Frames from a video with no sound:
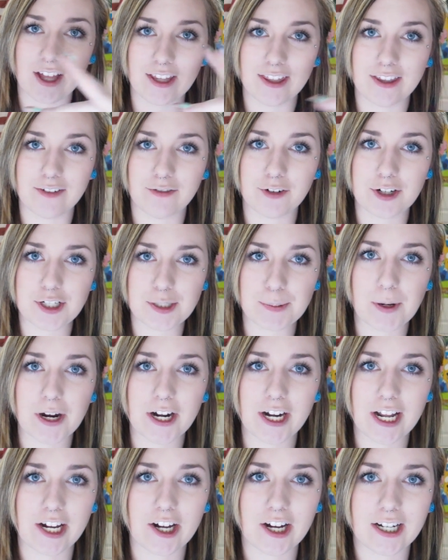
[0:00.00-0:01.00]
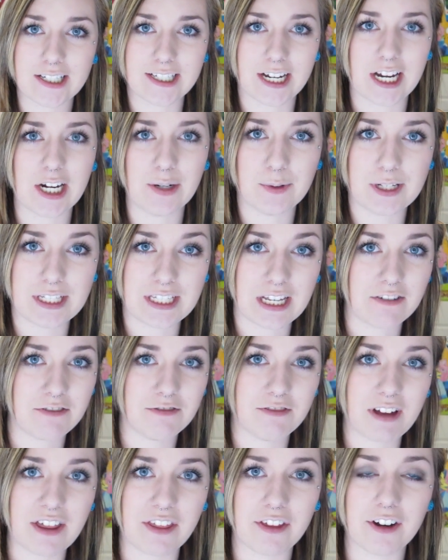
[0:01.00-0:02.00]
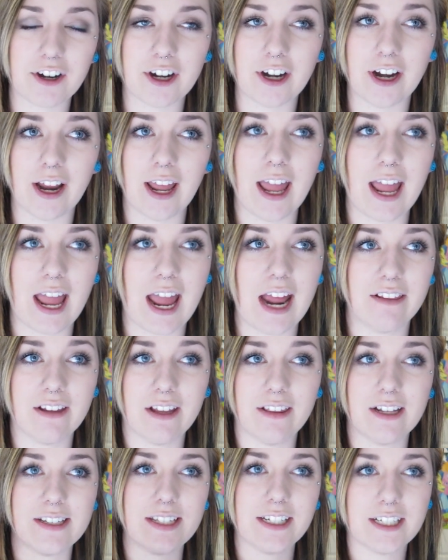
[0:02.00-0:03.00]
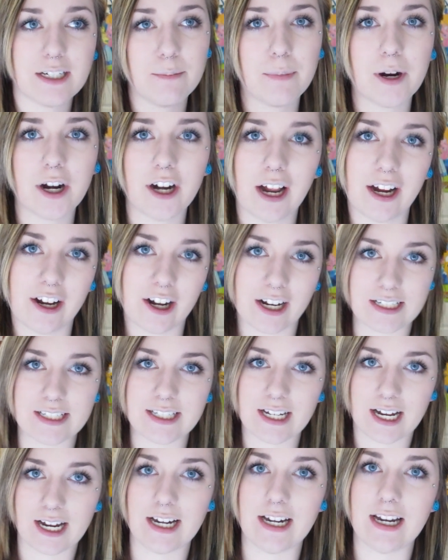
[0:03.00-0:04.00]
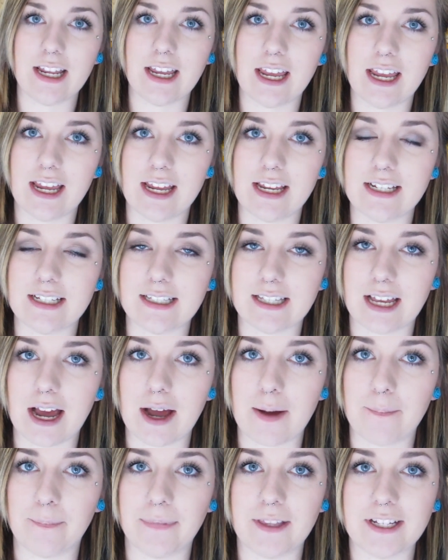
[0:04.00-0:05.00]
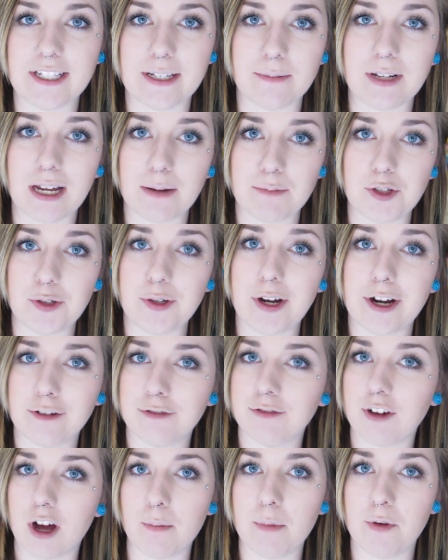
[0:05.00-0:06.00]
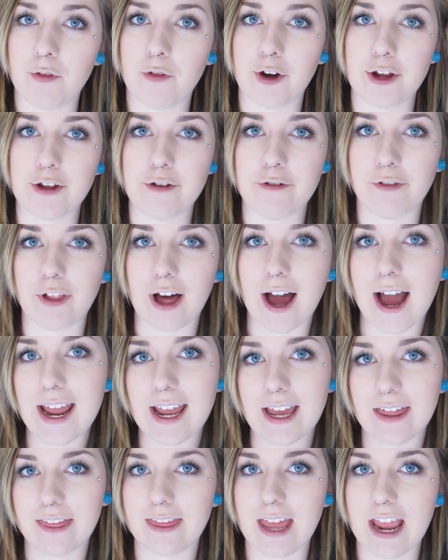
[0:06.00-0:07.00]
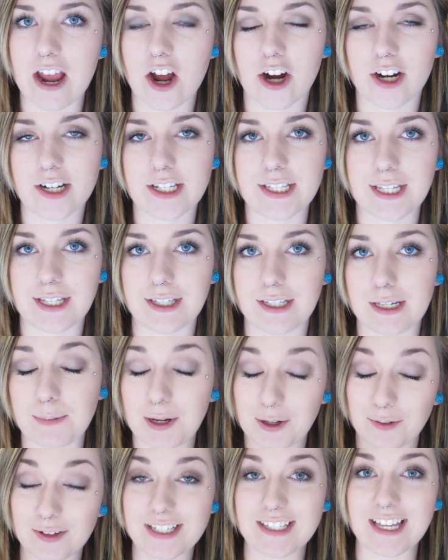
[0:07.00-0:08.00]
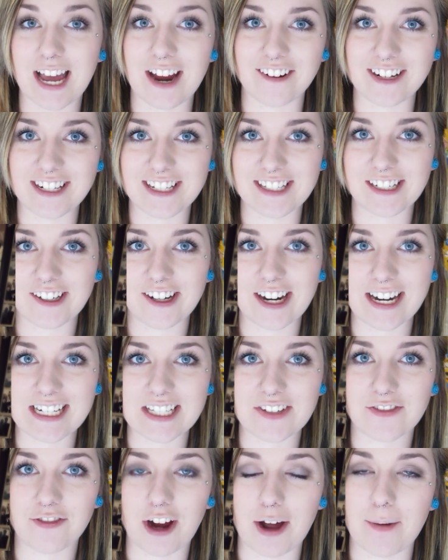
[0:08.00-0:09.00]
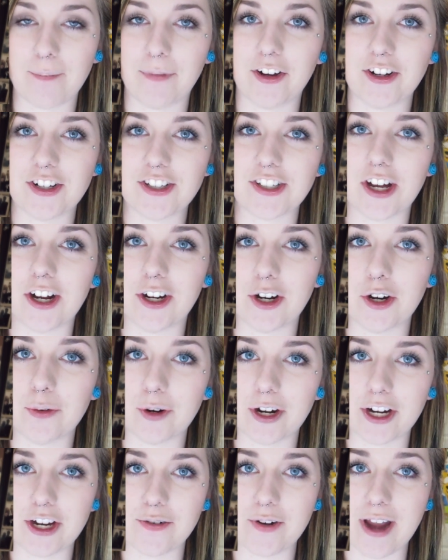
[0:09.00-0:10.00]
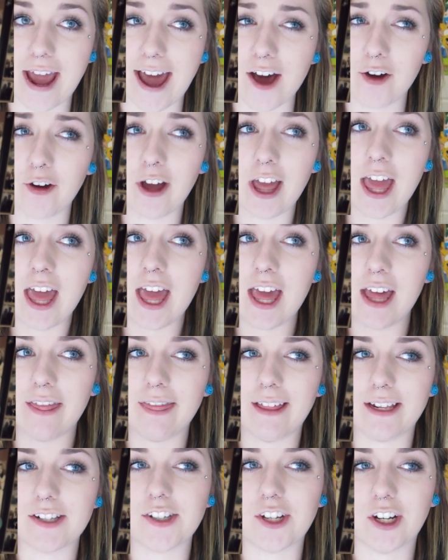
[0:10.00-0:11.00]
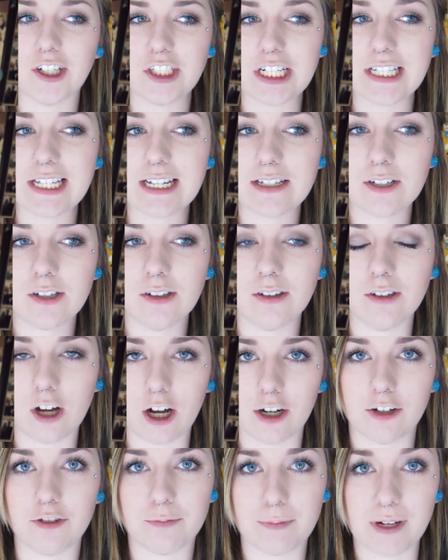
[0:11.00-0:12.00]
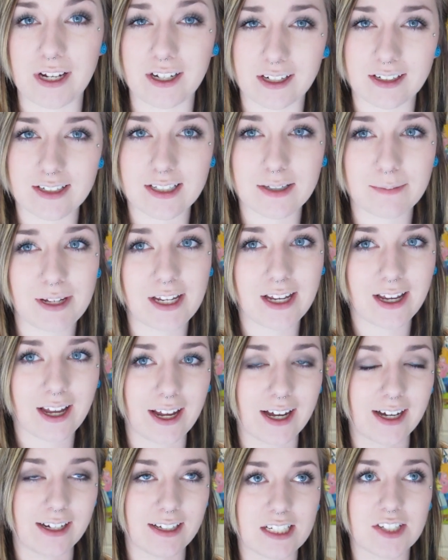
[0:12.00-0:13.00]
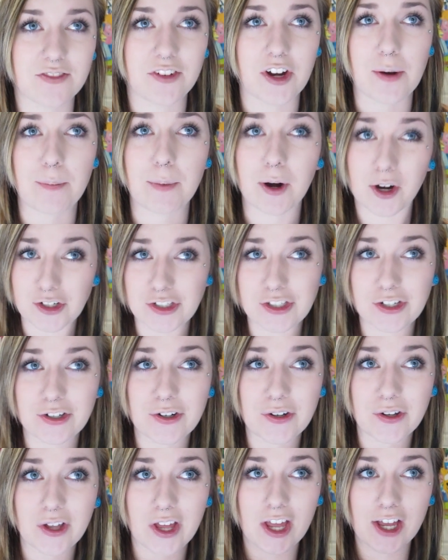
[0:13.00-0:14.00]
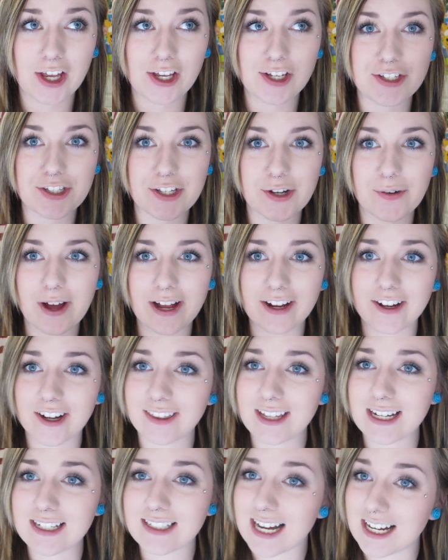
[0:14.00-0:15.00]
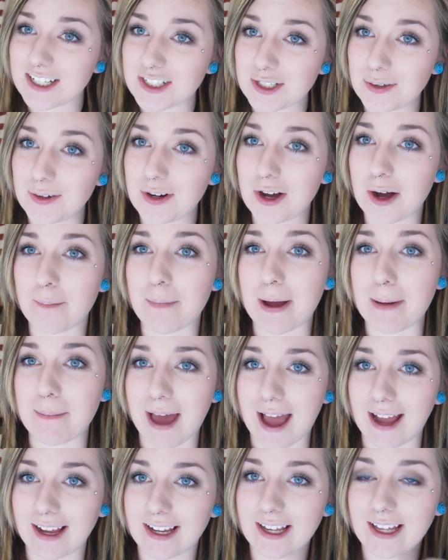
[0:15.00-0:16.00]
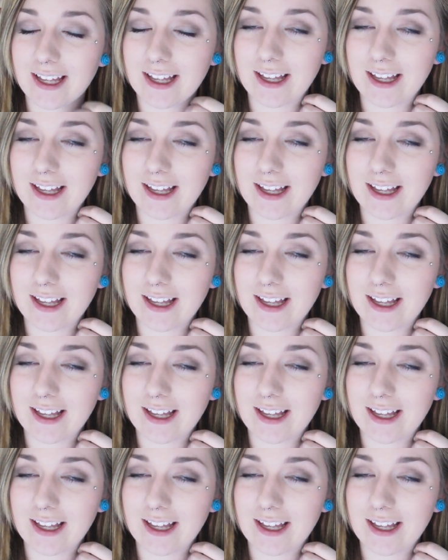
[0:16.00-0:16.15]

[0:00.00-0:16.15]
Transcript: the first part I got done was a feather, and then the second part I got done is sometimes you gotta fall before you fly. They are Sleeping with Sirens lyrics from their song Who Are You Now. That song just has a lot of meaning to me, and it's very personal, so I got that tattooed on my back.